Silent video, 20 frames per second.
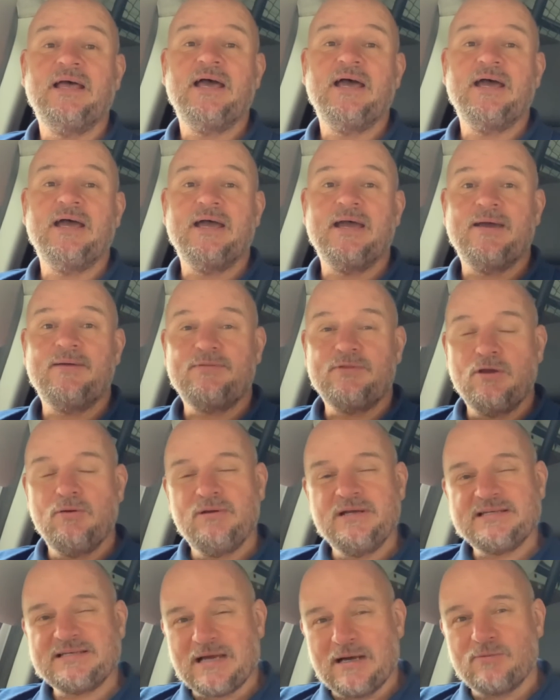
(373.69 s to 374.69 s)
The
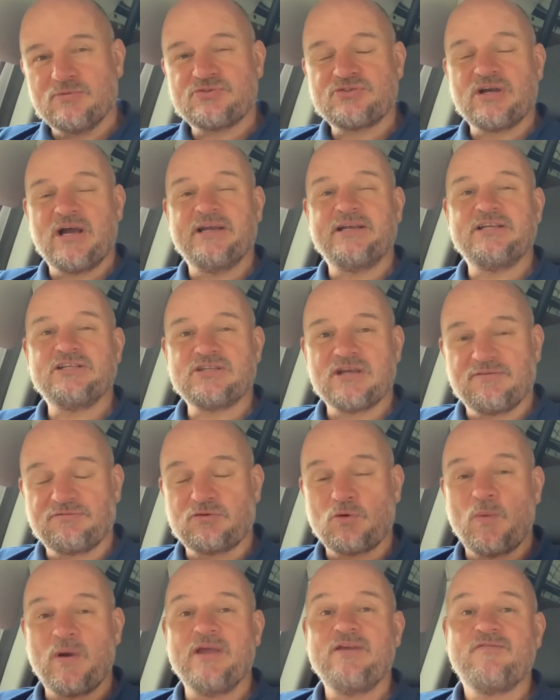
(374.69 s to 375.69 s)
only downside is you have
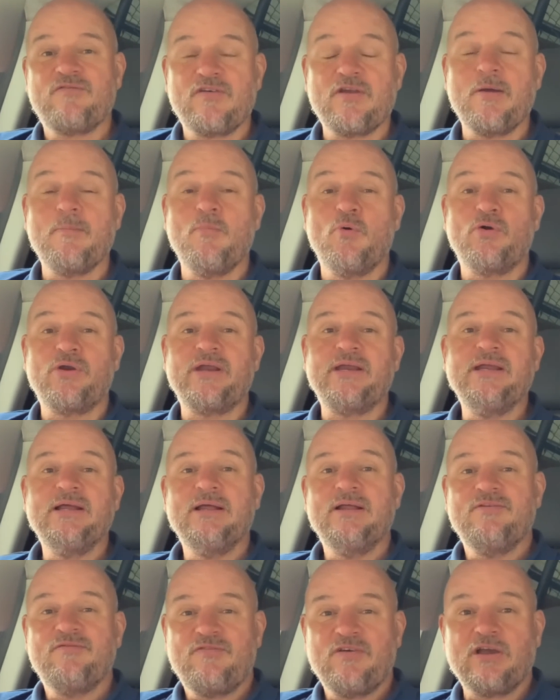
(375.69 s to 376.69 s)
to wait for your money.
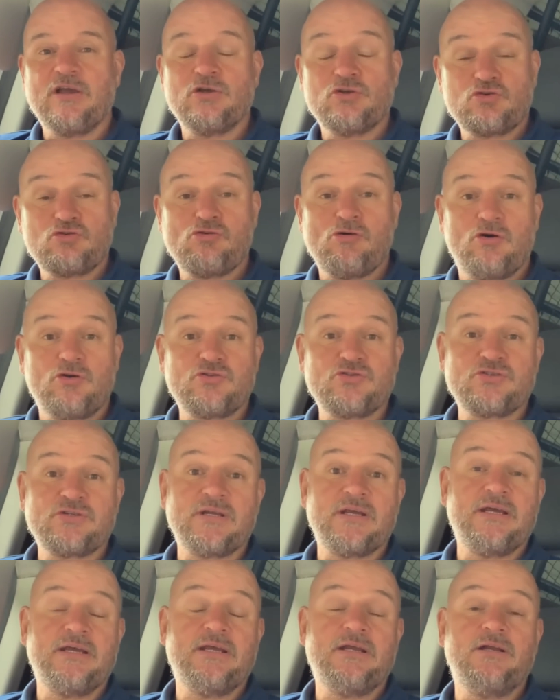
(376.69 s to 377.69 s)
Fingers crossed
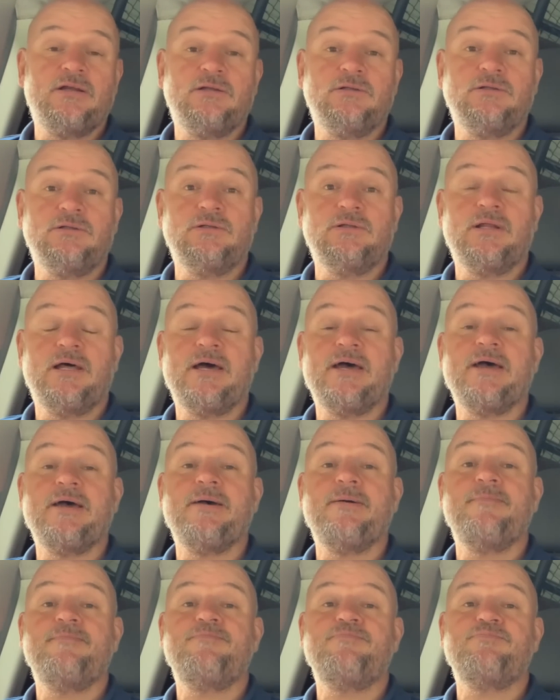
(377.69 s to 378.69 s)
it'll
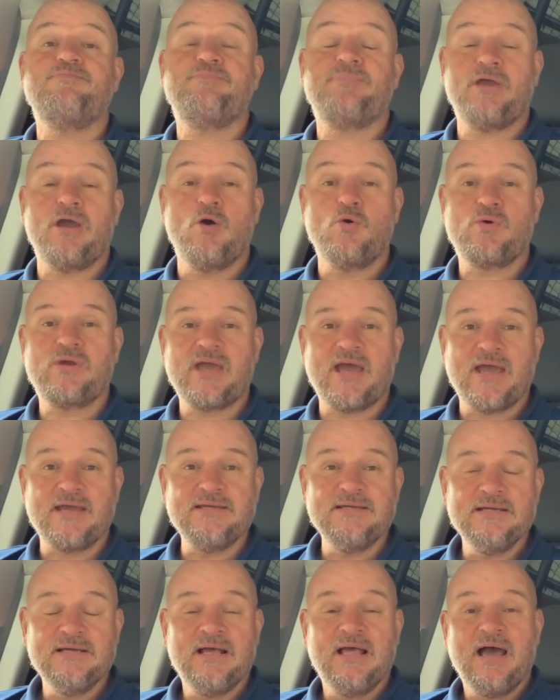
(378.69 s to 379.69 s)
be
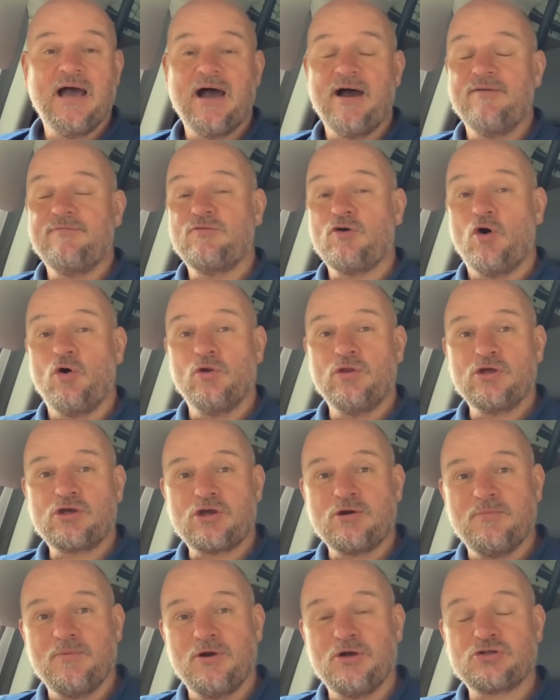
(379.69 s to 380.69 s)
okay. I've got other
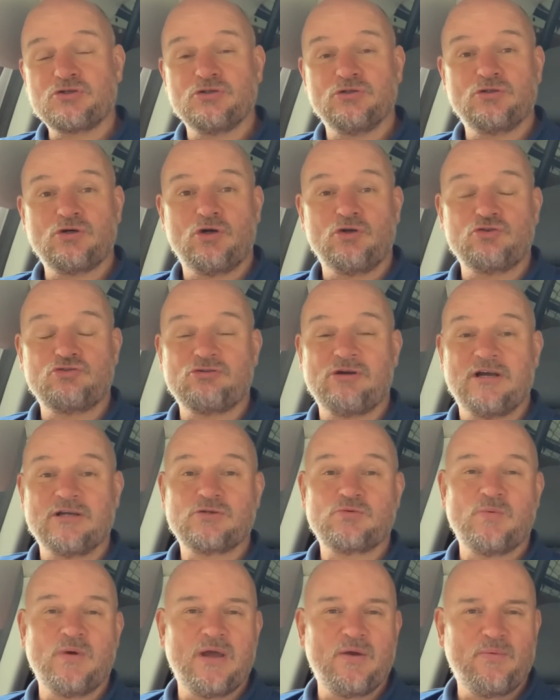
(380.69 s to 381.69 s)
commercial
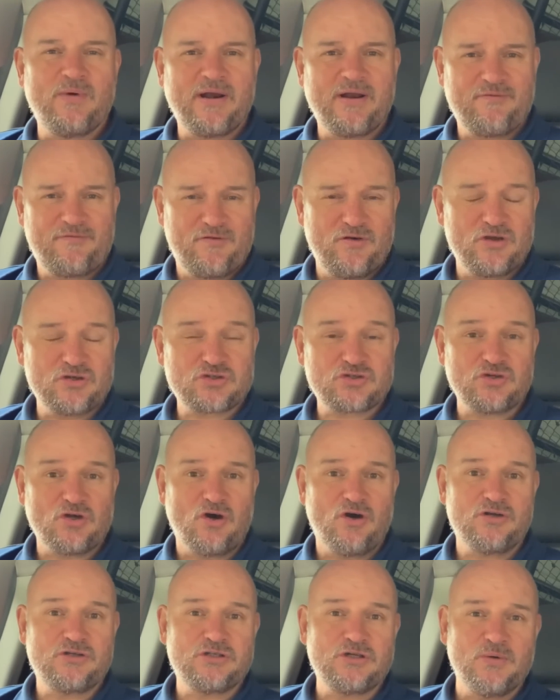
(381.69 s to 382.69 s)
contracts where when I first
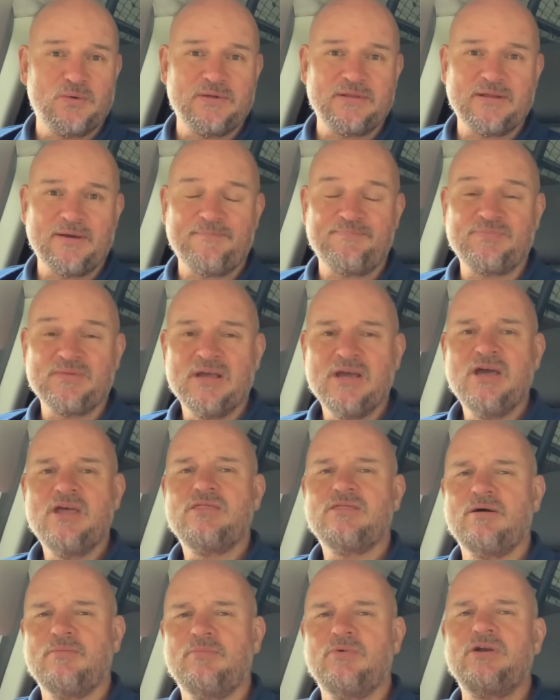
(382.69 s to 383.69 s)
started doing them,
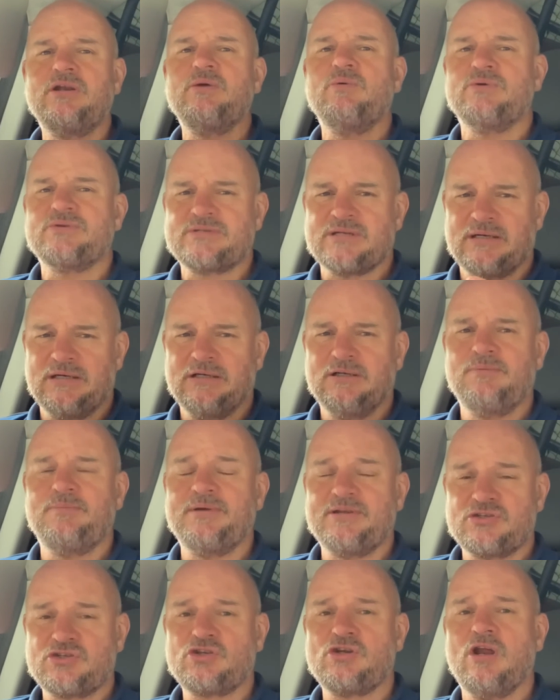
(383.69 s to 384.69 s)
the money was a little
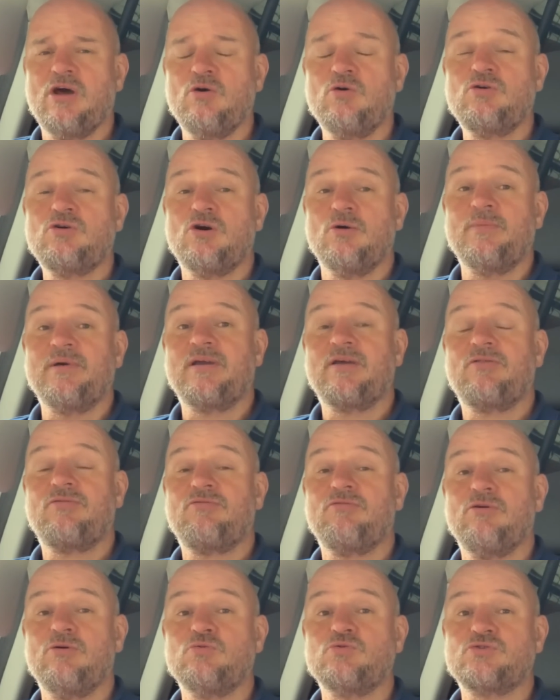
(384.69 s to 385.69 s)
bit slow coming
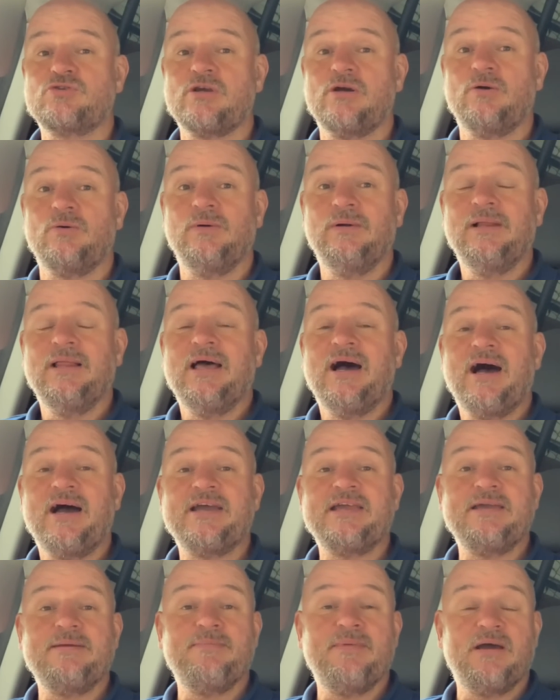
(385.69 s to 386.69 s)
through. So I
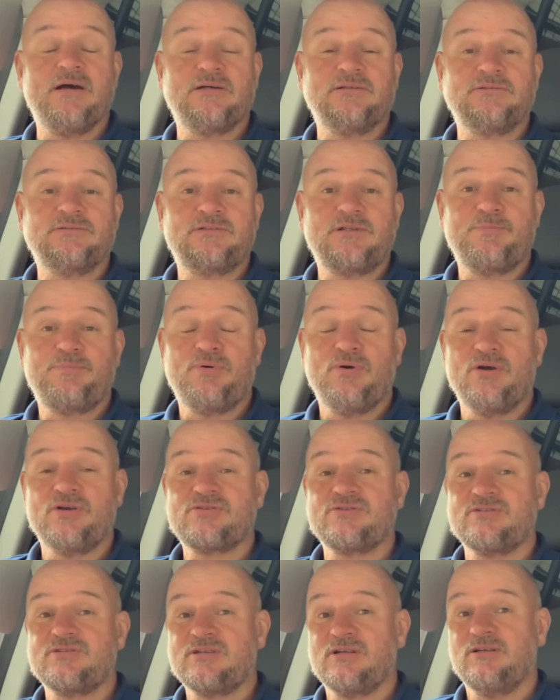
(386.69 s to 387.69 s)
emailed the
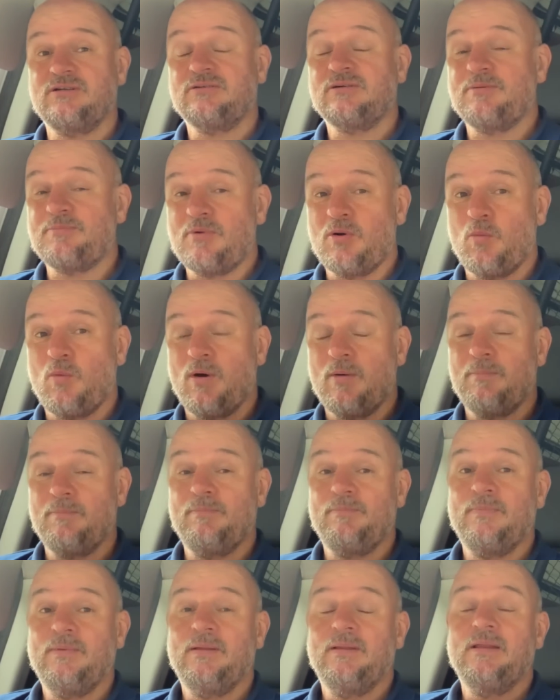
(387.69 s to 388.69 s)
person saying, look, I'm a
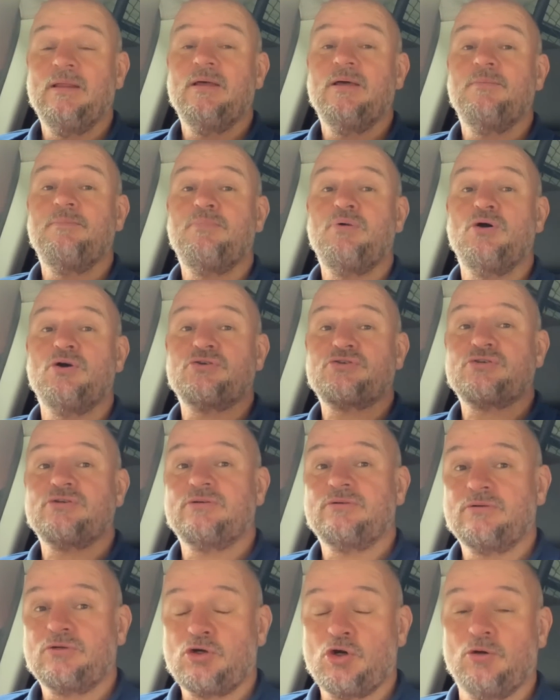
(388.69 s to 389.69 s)

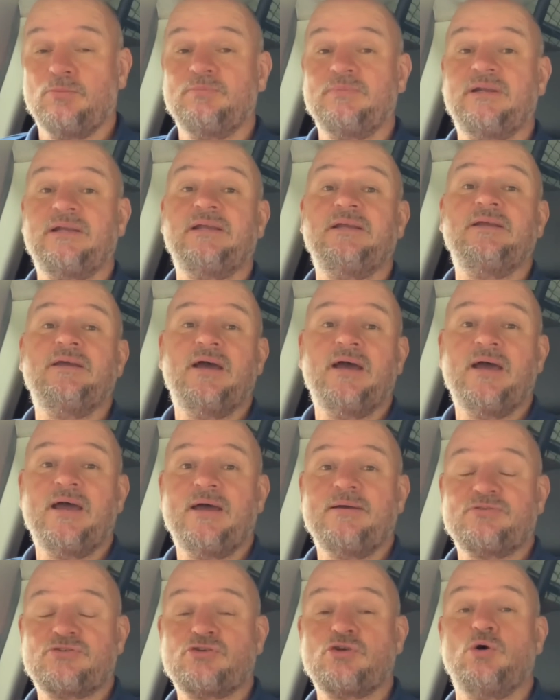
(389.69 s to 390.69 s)
one-person company,
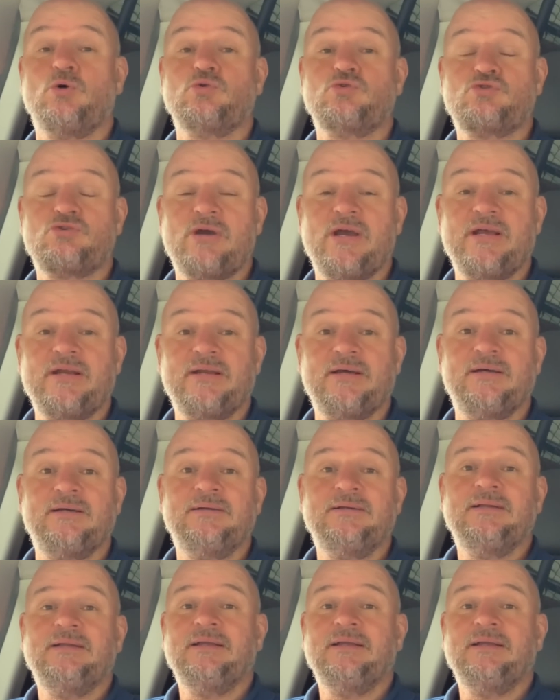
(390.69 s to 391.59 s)
sole trader.